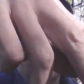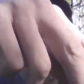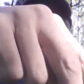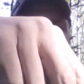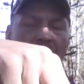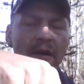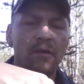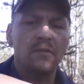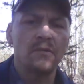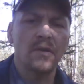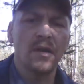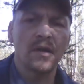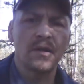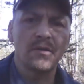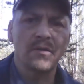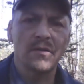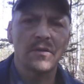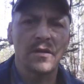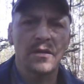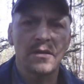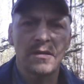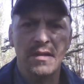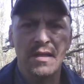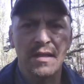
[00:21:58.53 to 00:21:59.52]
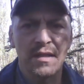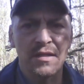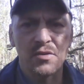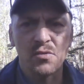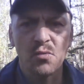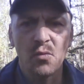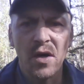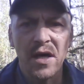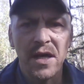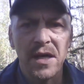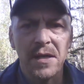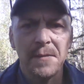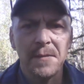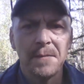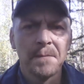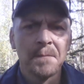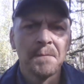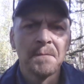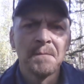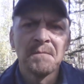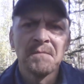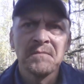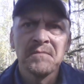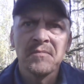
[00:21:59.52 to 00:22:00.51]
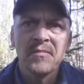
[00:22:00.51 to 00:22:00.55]
down under the thing's weight.
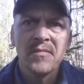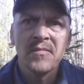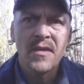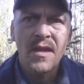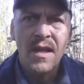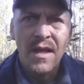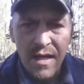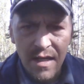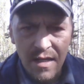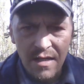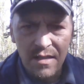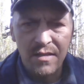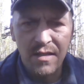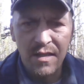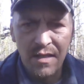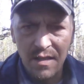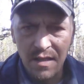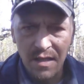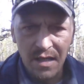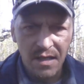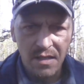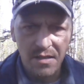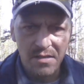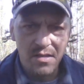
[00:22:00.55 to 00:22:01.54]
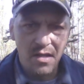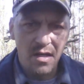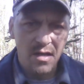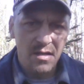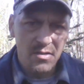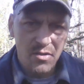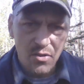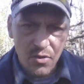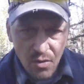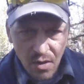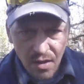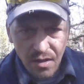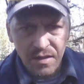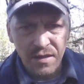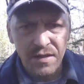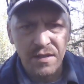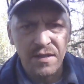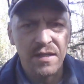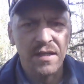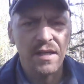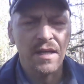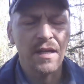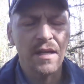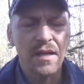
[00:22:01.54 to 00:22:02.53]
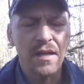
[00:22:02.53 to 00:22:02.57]
It, he saw it struggling to get